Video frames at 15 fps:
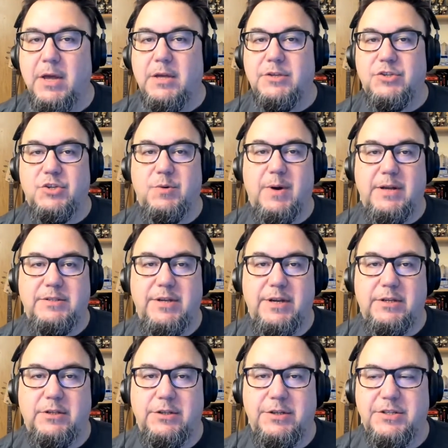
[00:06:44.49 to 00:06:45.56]
So I take
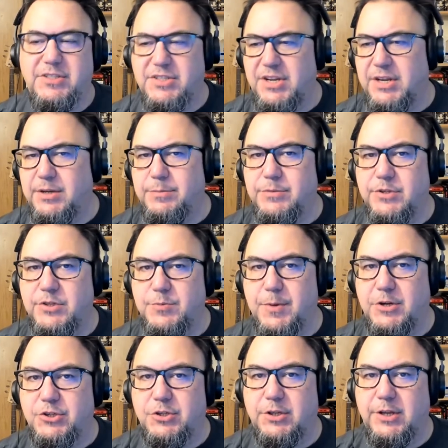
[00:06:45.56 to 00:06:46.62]
a look at teams,
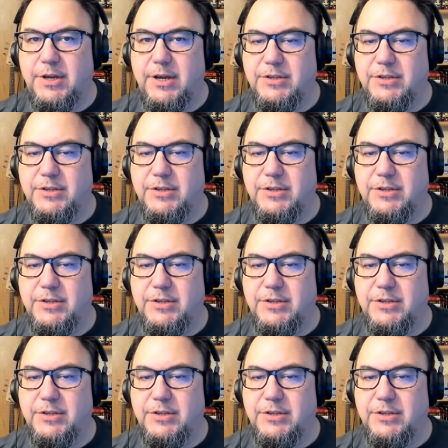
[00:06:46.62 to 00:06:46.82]
especially